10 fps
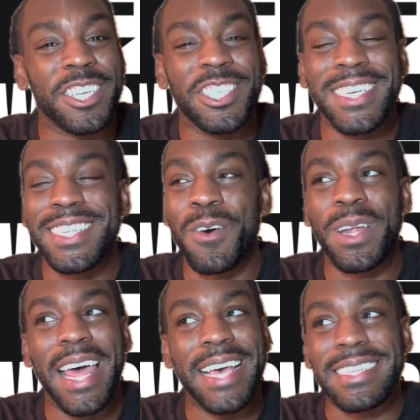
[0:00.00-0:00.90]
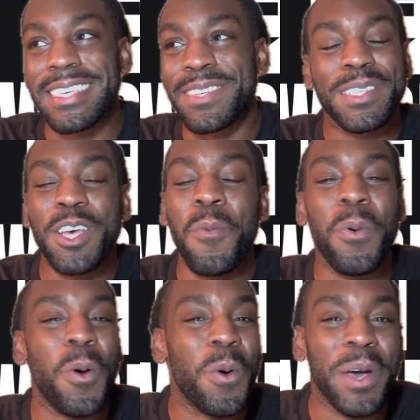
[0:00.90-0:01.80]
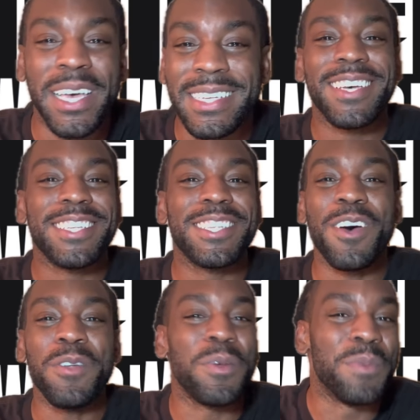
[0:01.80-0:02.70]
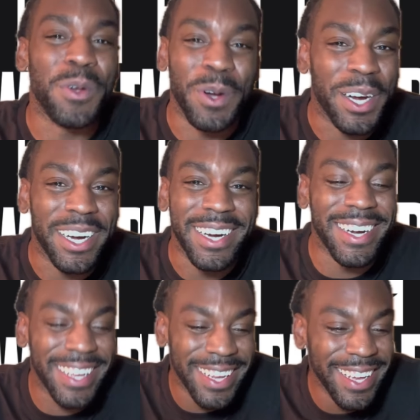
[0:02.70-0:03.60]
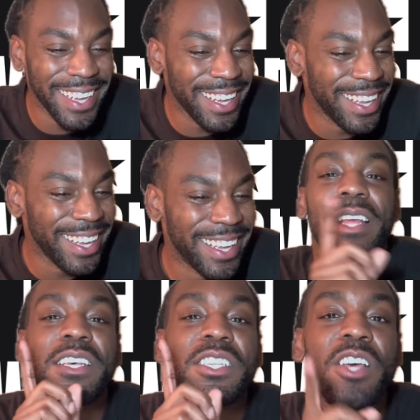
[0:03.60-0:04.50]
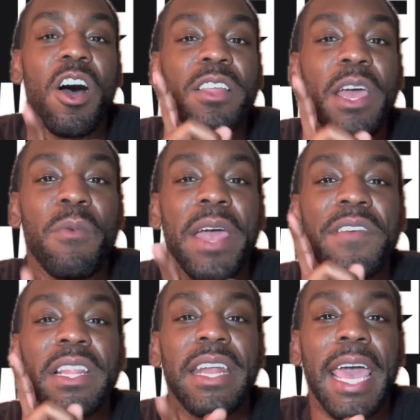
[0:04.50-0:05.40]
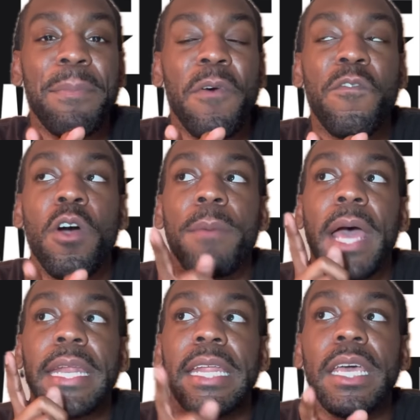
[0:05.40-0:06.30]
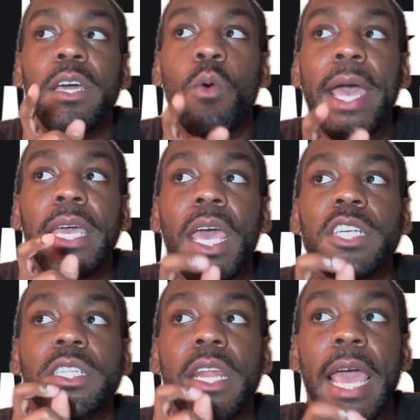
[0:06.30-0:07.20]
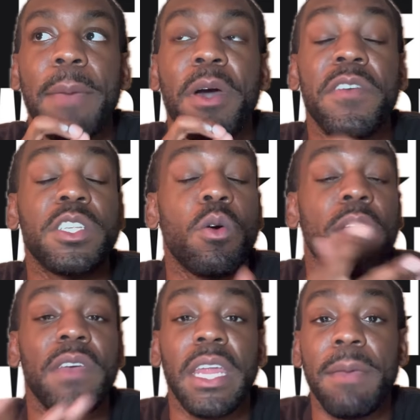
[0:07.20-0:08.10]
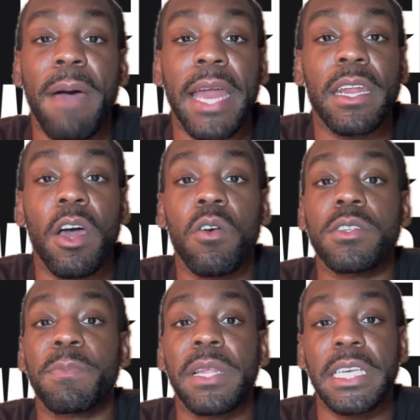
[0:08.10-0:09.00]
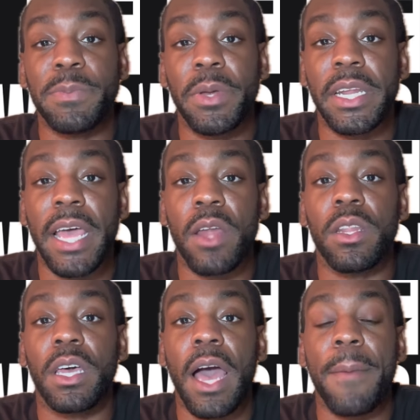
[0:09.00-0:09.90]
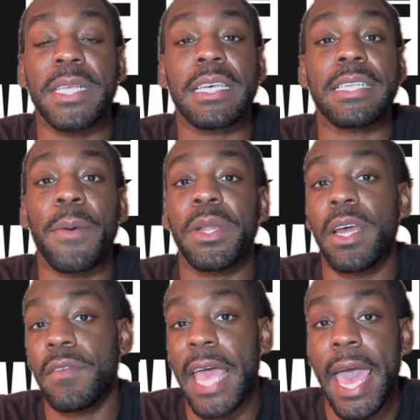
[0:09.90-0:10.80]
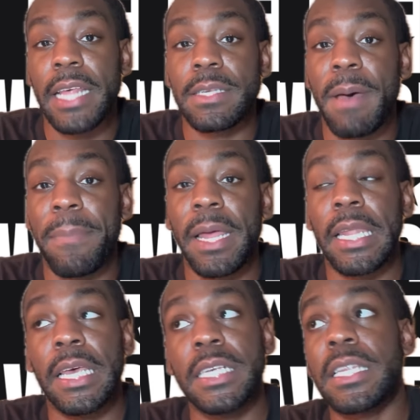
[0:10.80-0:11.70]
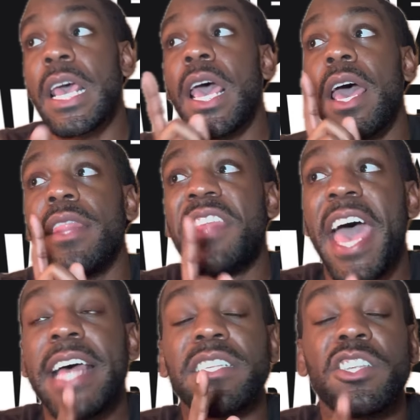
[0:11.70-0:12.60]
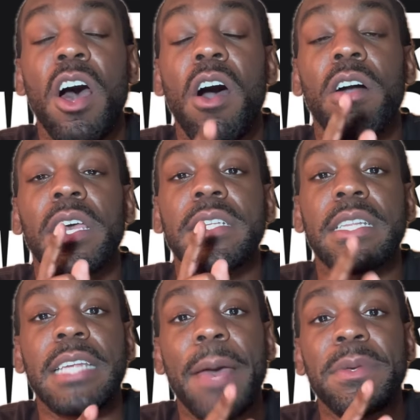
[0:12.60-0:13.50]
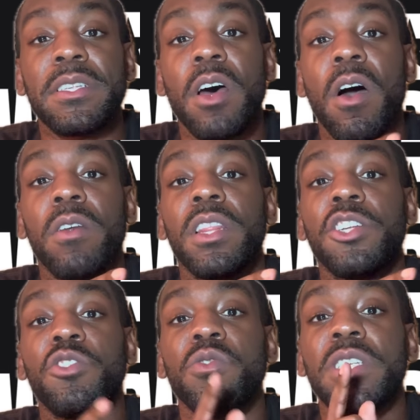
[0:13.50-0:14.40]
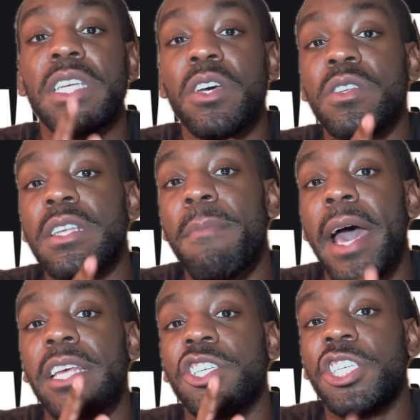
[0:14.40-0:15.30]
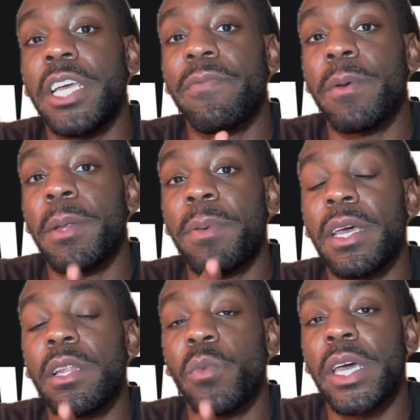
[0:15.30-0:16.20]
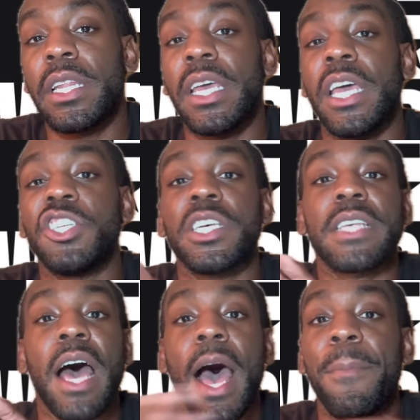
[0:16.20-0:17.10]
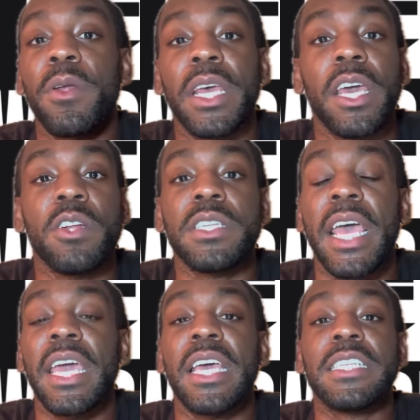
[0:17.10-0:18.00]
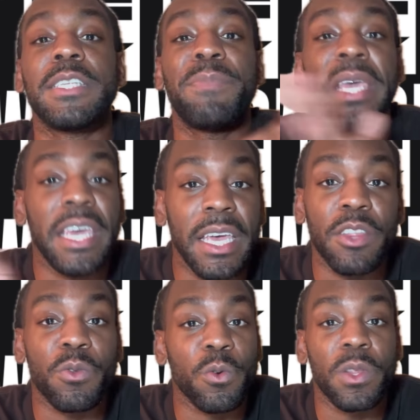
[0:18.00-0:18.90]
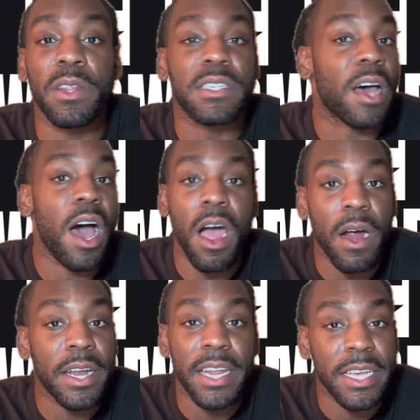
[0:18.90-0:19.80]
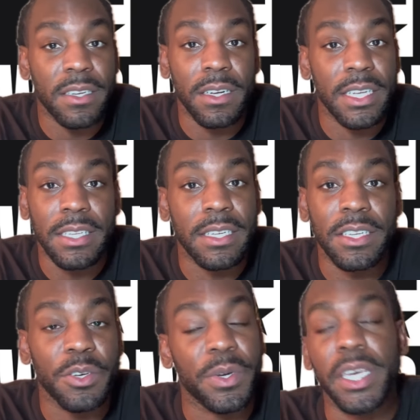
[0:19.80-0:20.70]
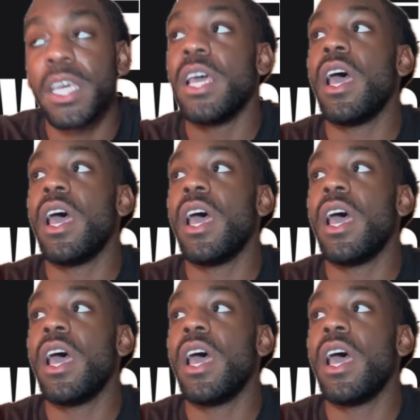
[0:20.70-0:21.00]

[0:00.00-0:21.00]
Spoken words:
She's so classy, so poised, so demure. The song that Raven Lenae performed, I didn't quite catch the name of it, so if anybody knows, please put it down in the comments because I would love to add it to my playlist. That song is the type of song that you steal somebody's Jeep from the Piggly Wiggly and just hop on the interstate and speed through the Sahara Desert listening to it.